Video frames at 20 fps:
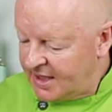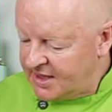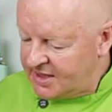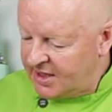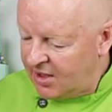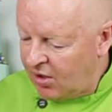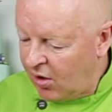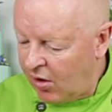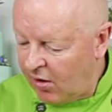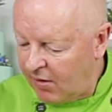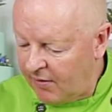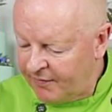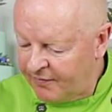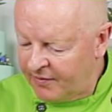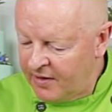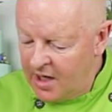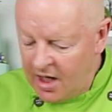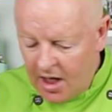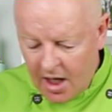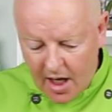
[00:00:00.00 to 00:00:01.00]
Daisy
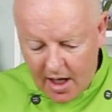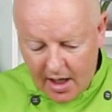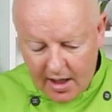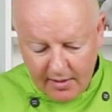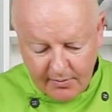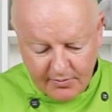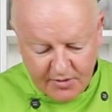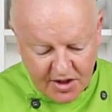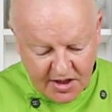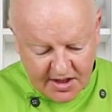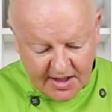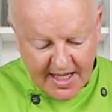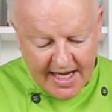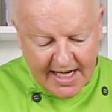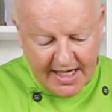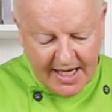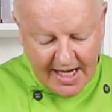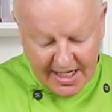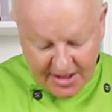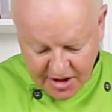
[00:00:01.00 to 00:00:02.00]
off, just
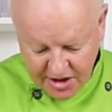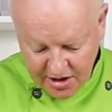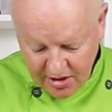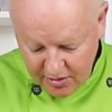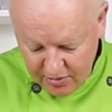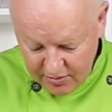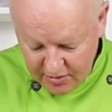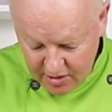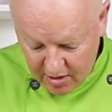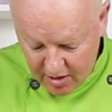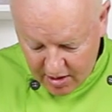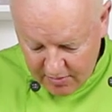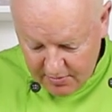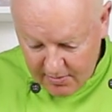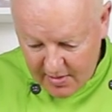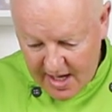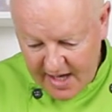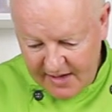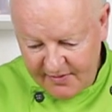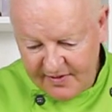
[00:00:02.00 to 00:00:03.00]
like I showed
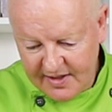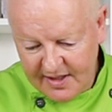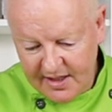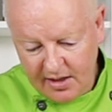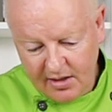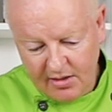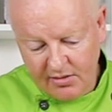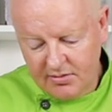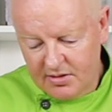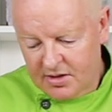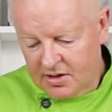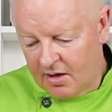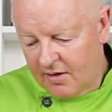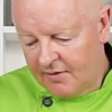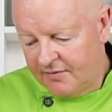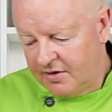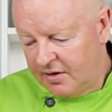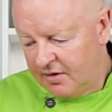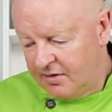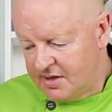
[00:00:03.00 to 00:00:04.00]
on my videos
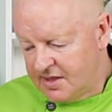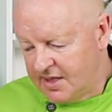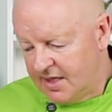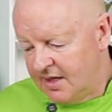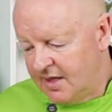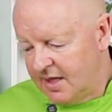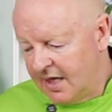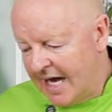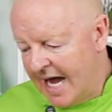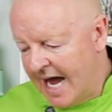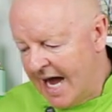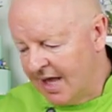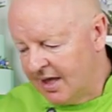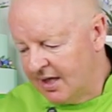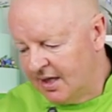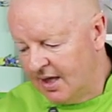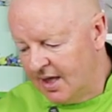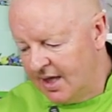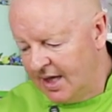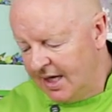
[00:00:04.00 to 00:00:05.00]
of using the
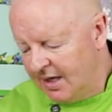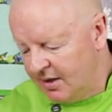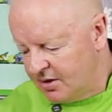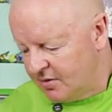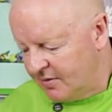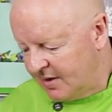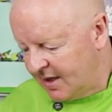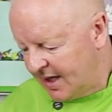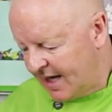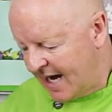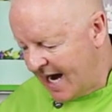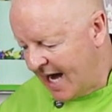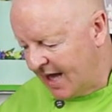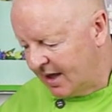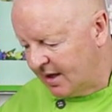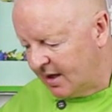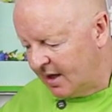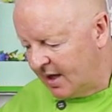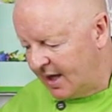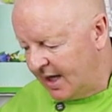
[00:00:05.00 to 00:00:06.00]
calla lily, doing the
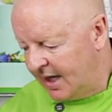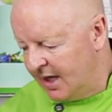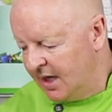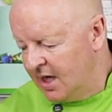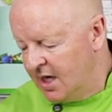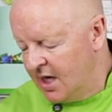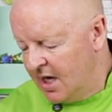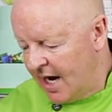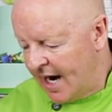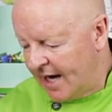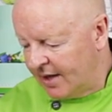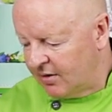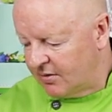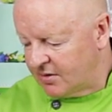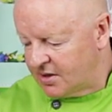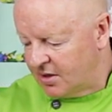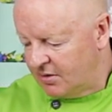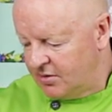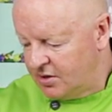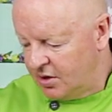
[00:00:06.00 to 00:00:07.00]
calla lily, and
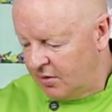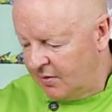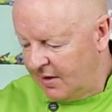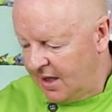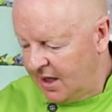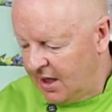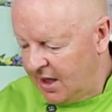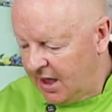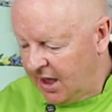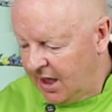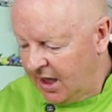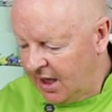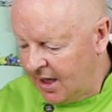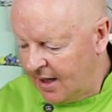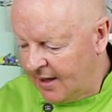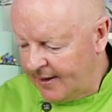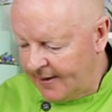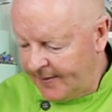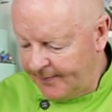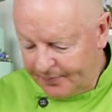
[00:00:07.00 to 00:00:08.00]
also doing
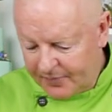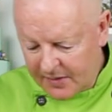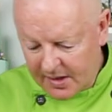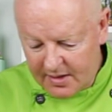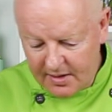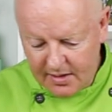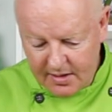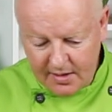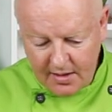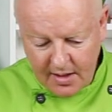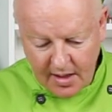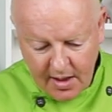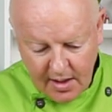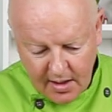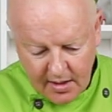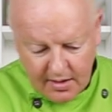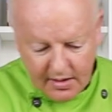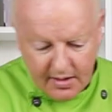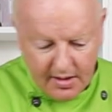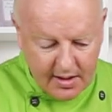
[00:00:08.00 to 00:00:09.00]

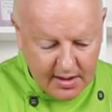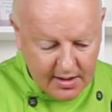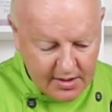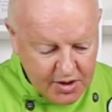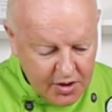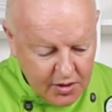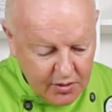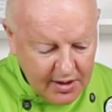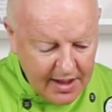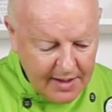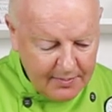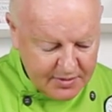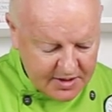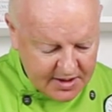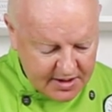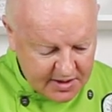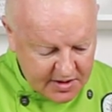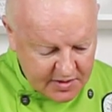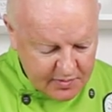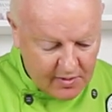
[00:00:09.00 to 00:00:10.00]
the
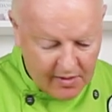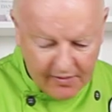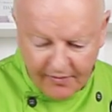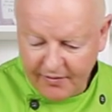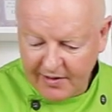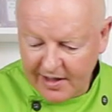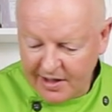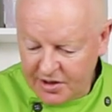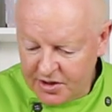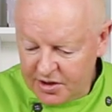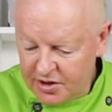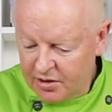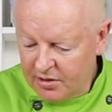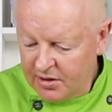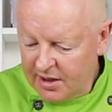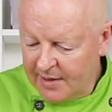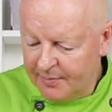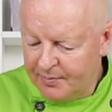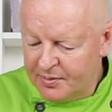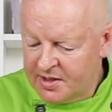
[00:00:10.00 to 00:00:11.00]
tulips, the small French
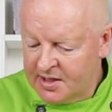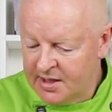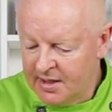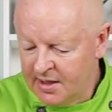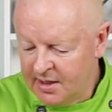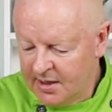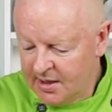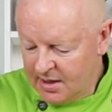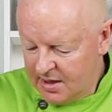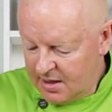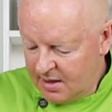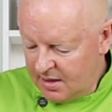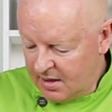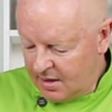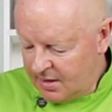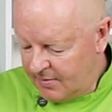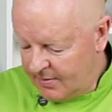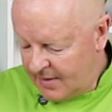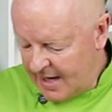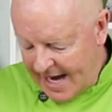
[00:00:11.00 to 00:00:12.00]
tulips,
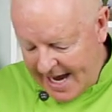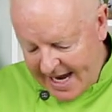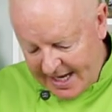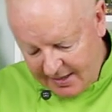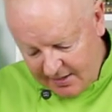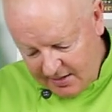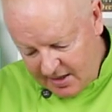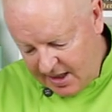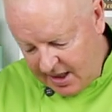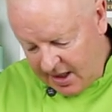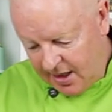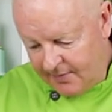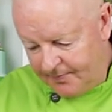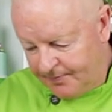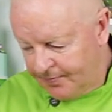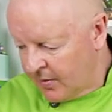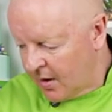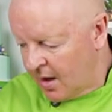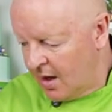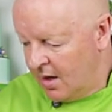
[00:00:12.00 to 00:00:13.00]
and the
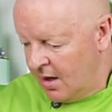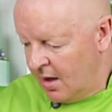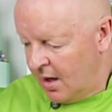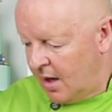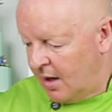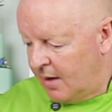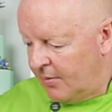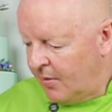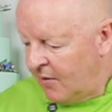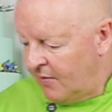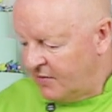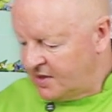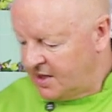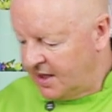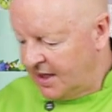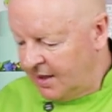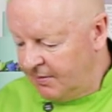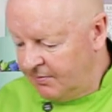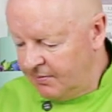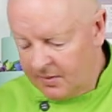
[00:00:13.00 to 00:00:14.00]

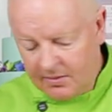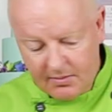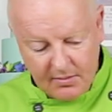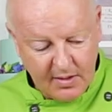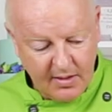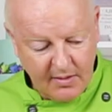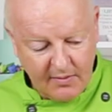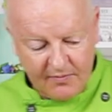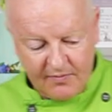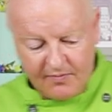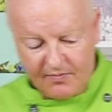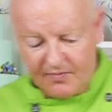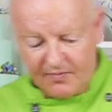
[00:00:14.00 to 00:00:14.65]
obviously the